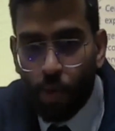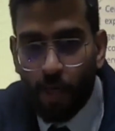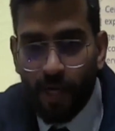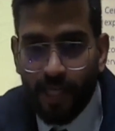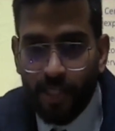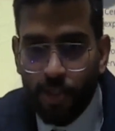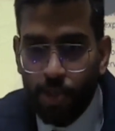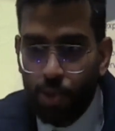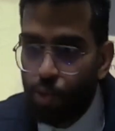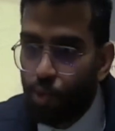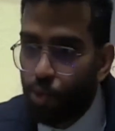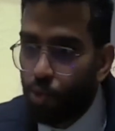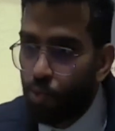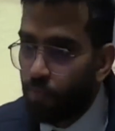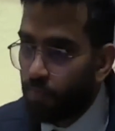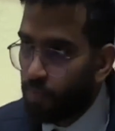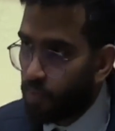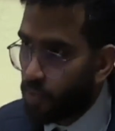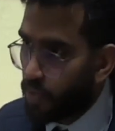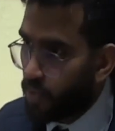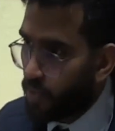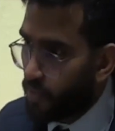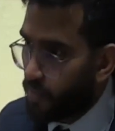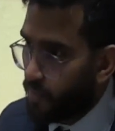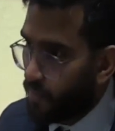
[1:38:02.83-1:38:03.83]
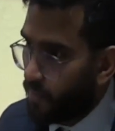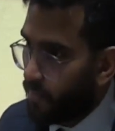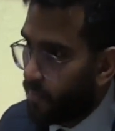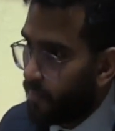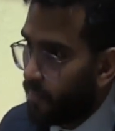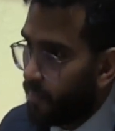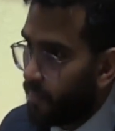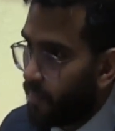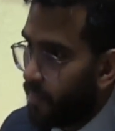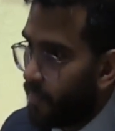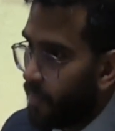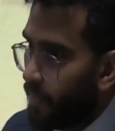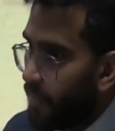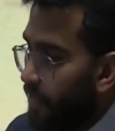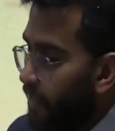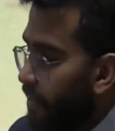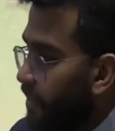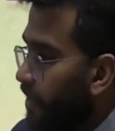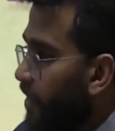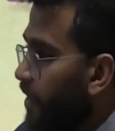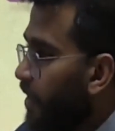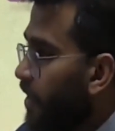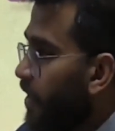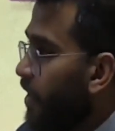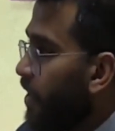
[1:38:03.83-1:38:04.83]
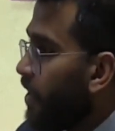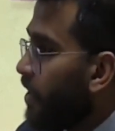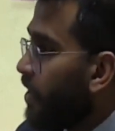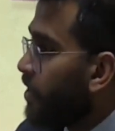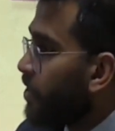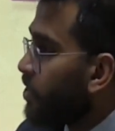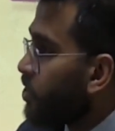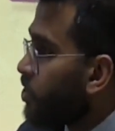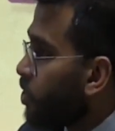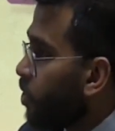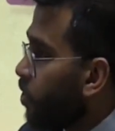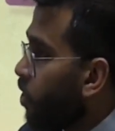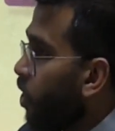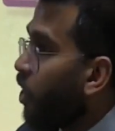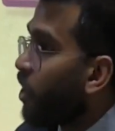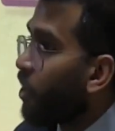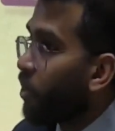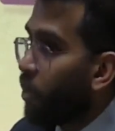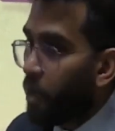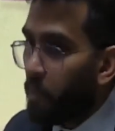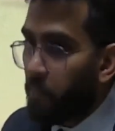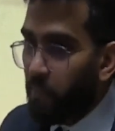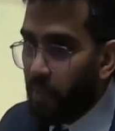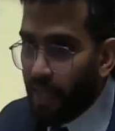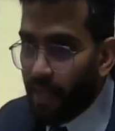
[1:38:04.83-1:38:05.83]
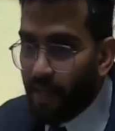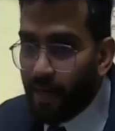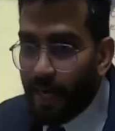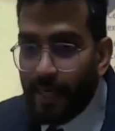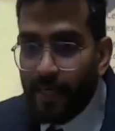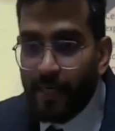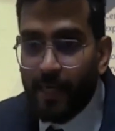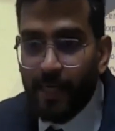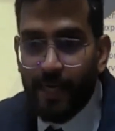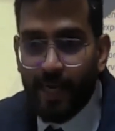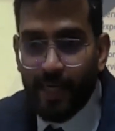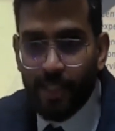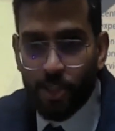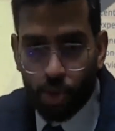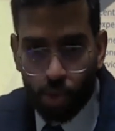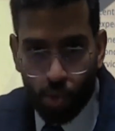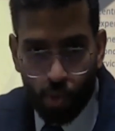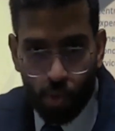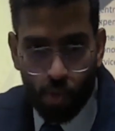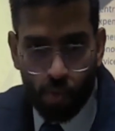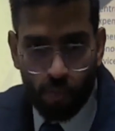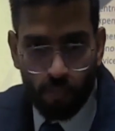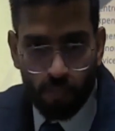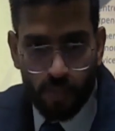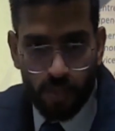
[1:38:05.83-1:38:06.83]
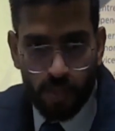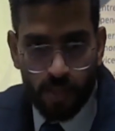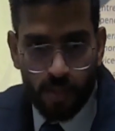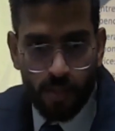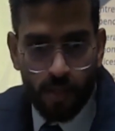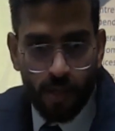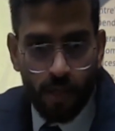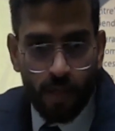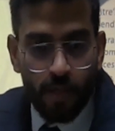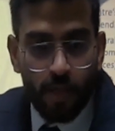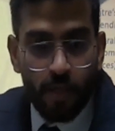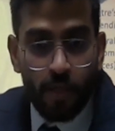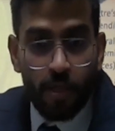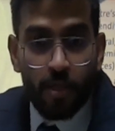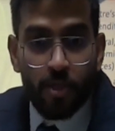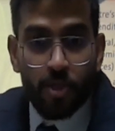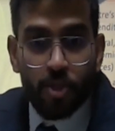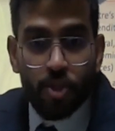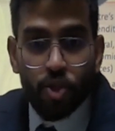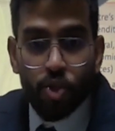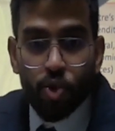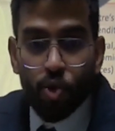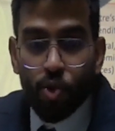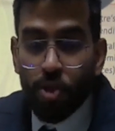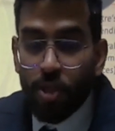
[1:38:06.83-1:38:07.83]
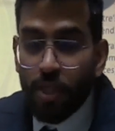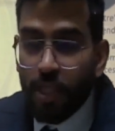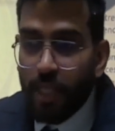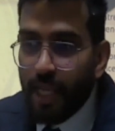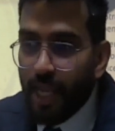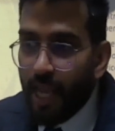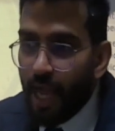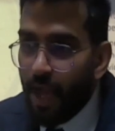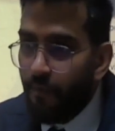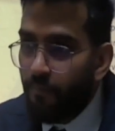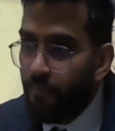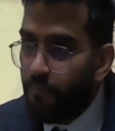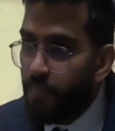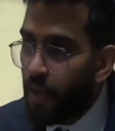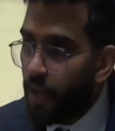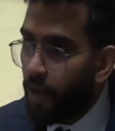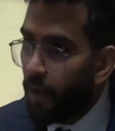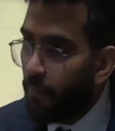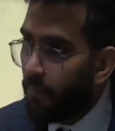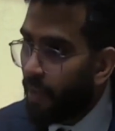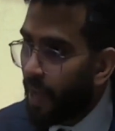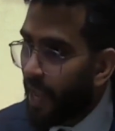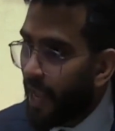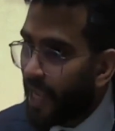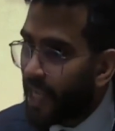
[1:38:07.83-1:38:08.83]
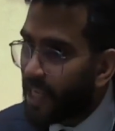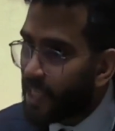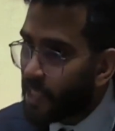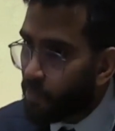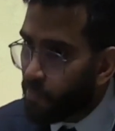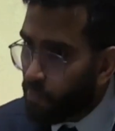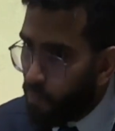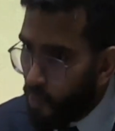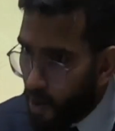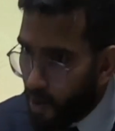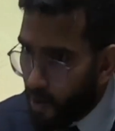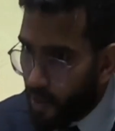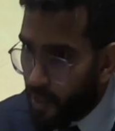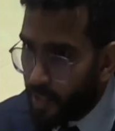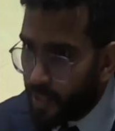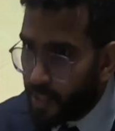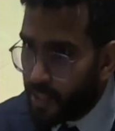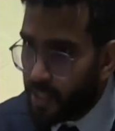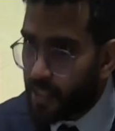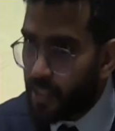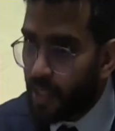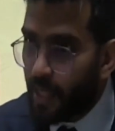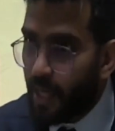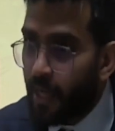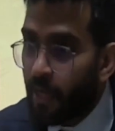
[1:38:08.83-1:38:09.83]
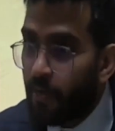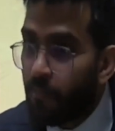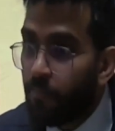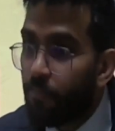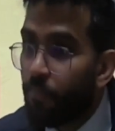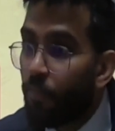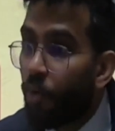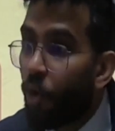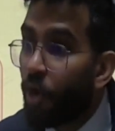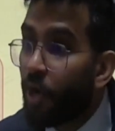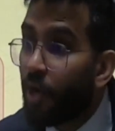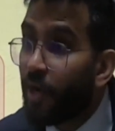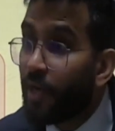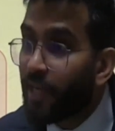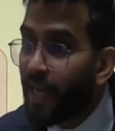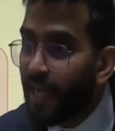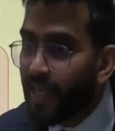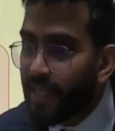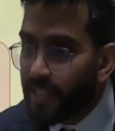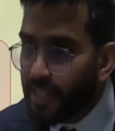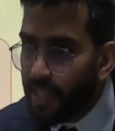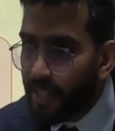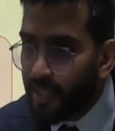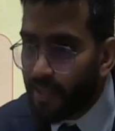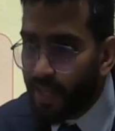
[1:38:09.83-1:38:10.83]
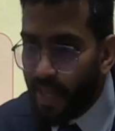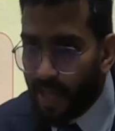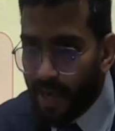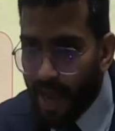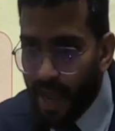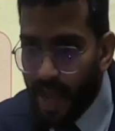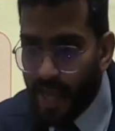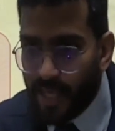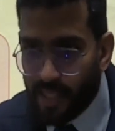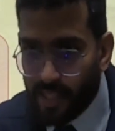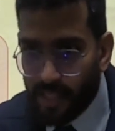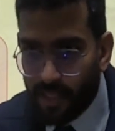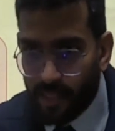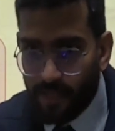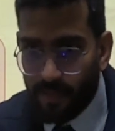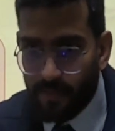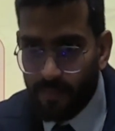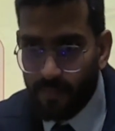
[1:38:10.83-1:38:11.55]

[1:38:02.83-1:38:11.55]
as two rooms. So, or being rented as two rooms. So they have become experts in monetizing their asset.